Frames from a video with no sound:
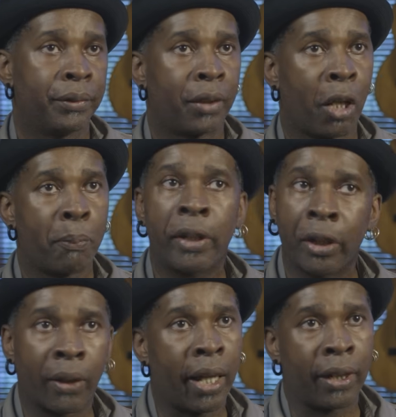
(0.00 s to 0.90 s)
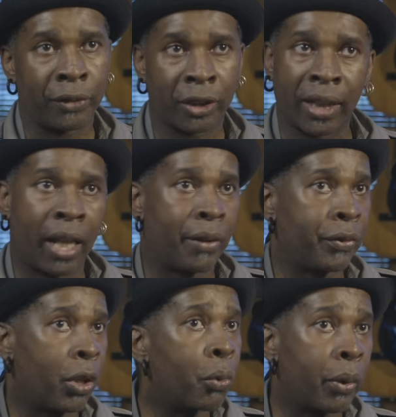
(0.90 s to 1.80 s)
appear out of
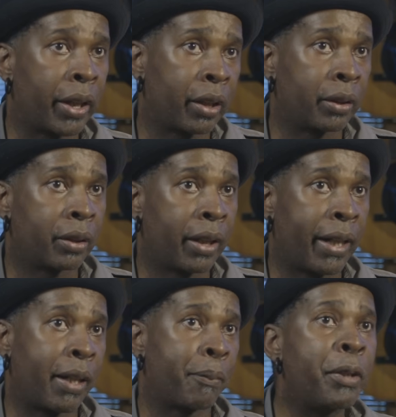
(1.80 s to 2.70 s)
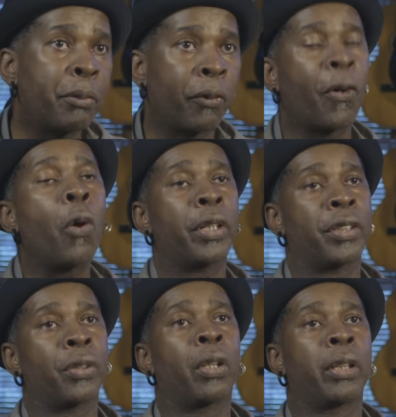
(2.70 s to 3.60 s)
nowhere. And then people
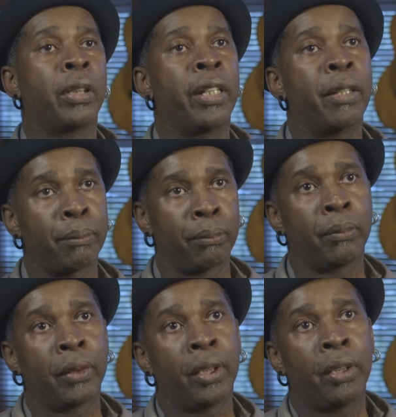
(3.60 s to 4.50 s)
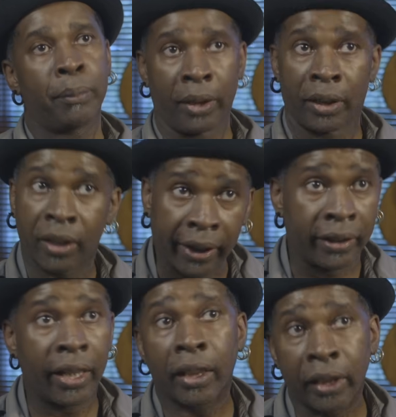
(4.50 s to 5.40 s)
focus on him being
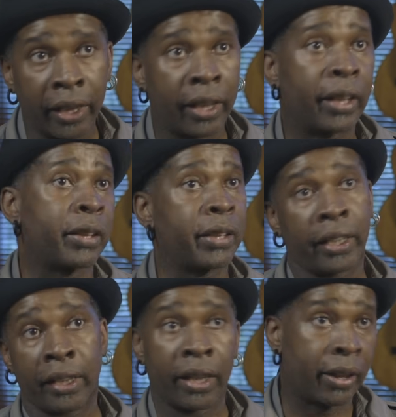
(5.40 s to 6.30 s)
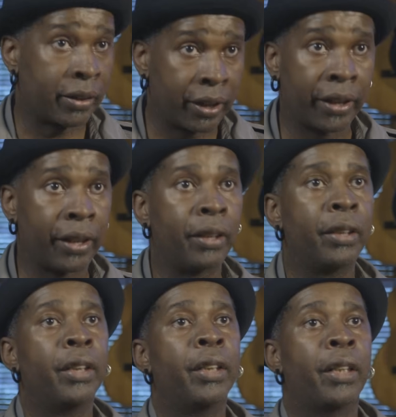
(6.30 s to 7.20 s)
psychedelic and taking LSD,
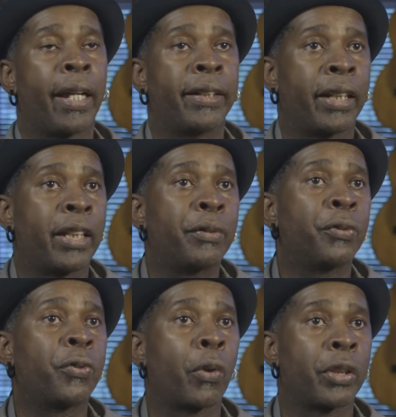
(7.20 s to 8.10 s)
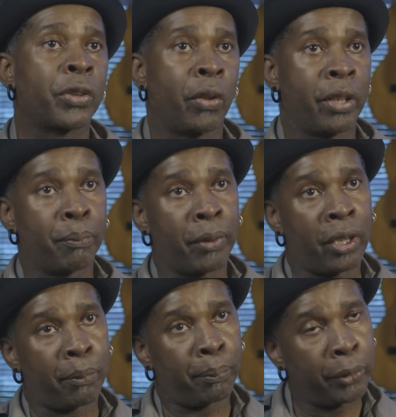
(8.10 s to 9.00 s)
and they even focus on him
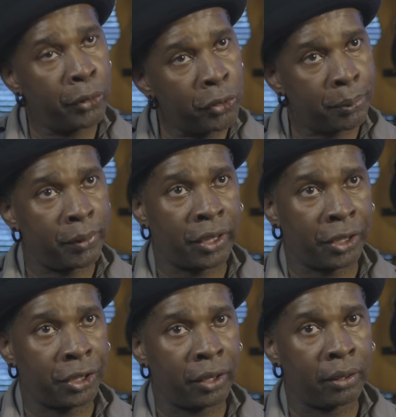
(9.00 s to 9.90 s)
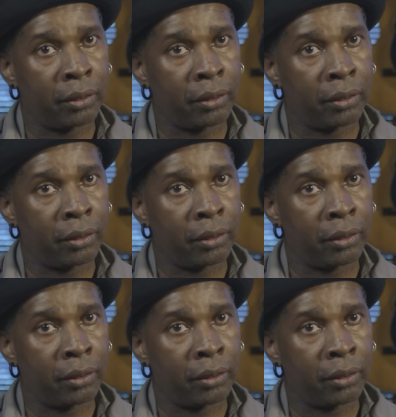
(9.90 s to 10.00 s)
being a blues musician.